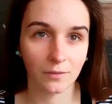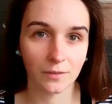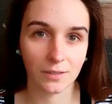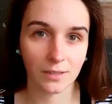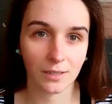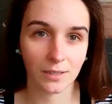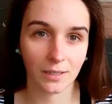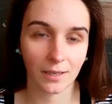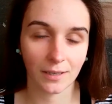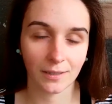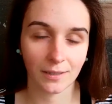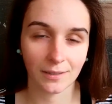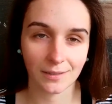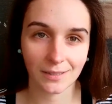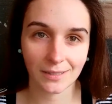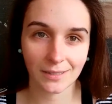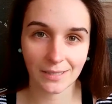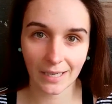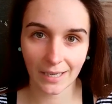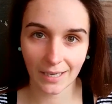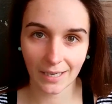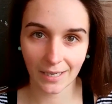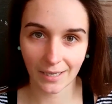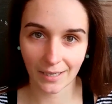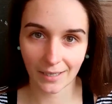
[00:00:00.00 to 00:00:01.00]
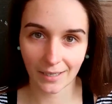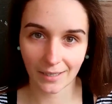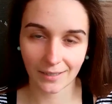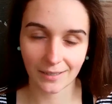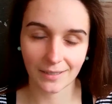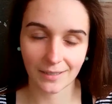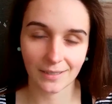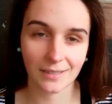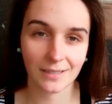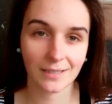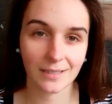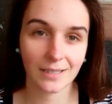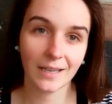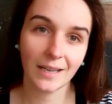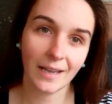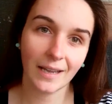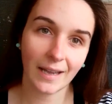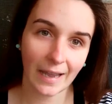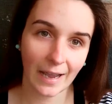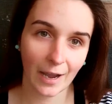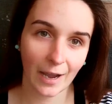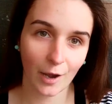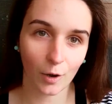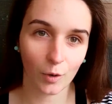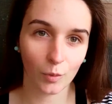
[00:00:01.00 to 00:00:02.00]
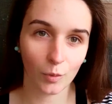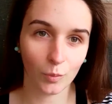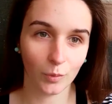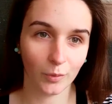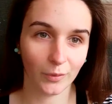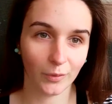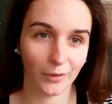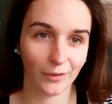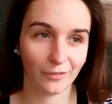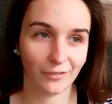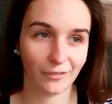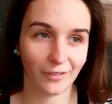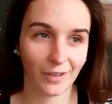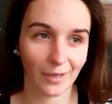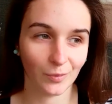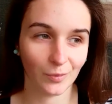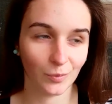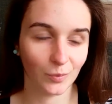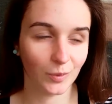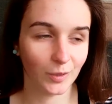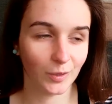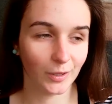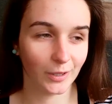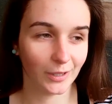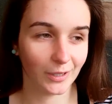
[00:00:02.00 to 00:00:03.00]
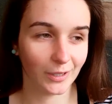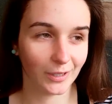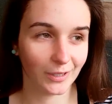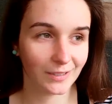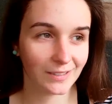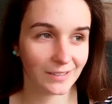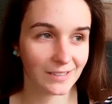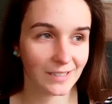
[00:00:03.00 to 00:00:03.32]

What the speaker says: understand how a water fountain works,